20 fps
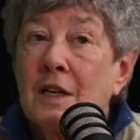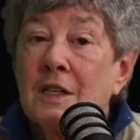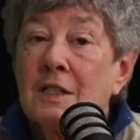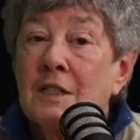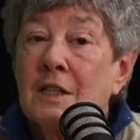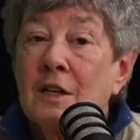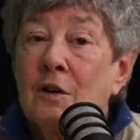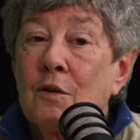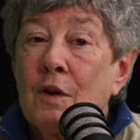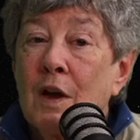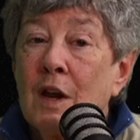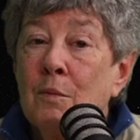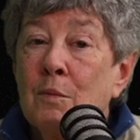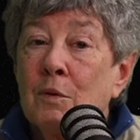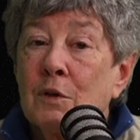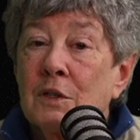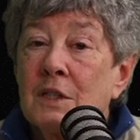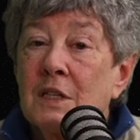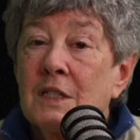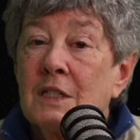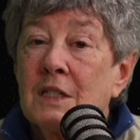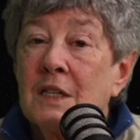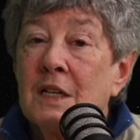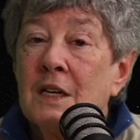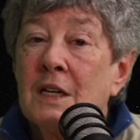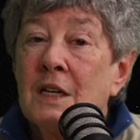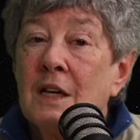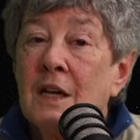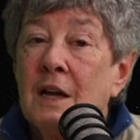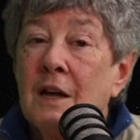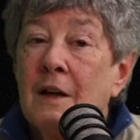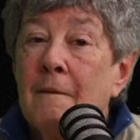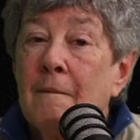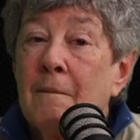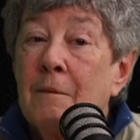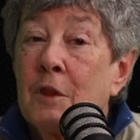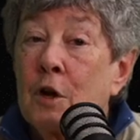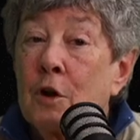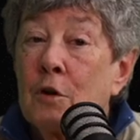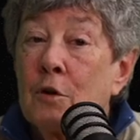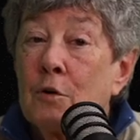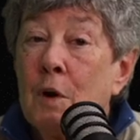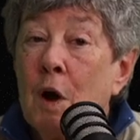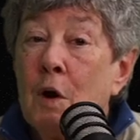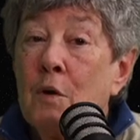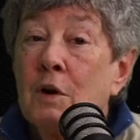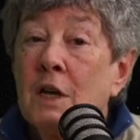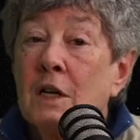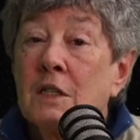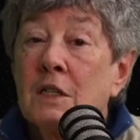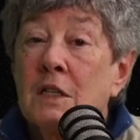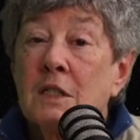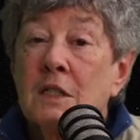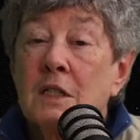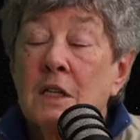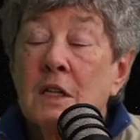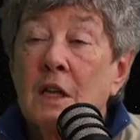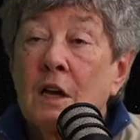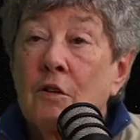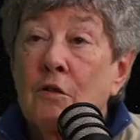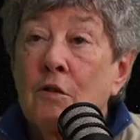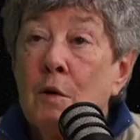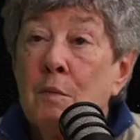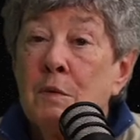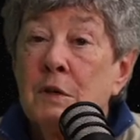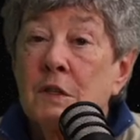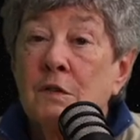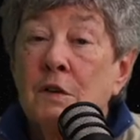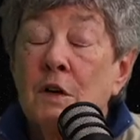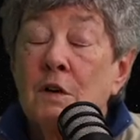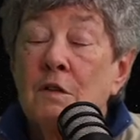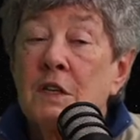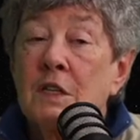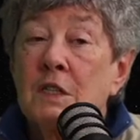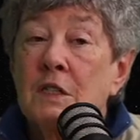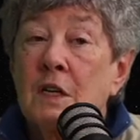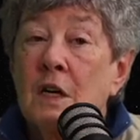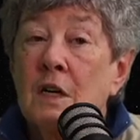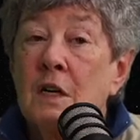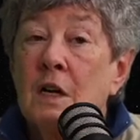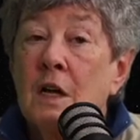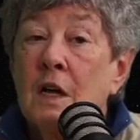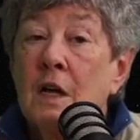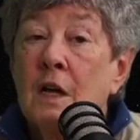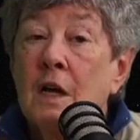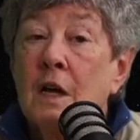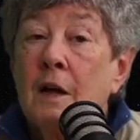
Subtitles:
It's incredible to see the corona, to see the chromosphere of the sun,